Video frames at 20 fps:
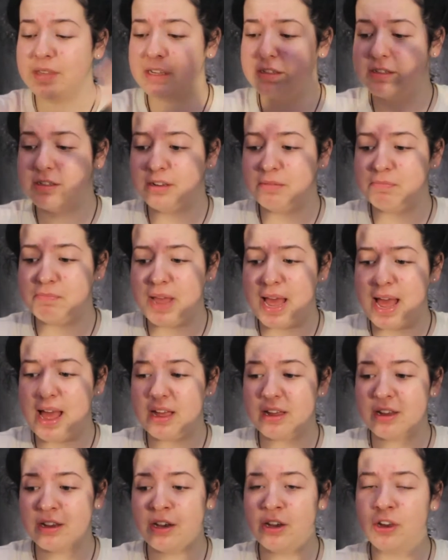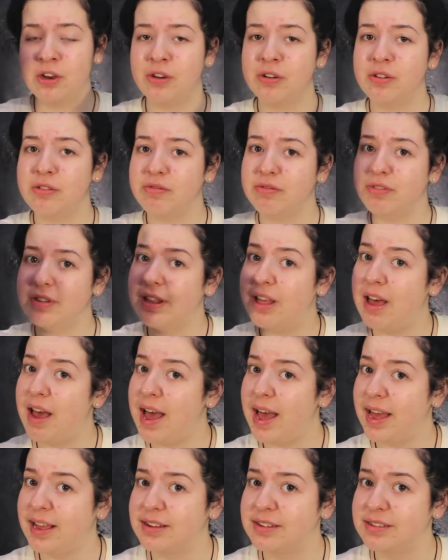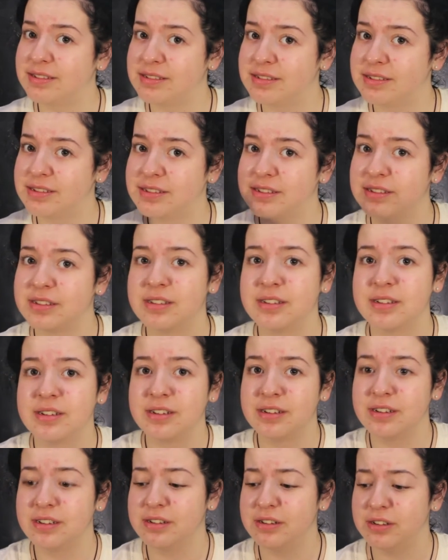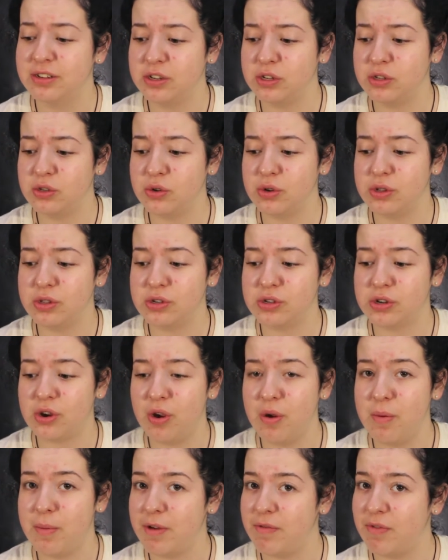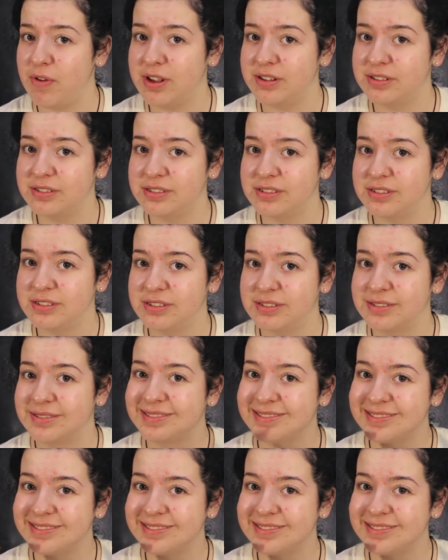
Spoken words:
sit back, relax, enjoy the show, my friends.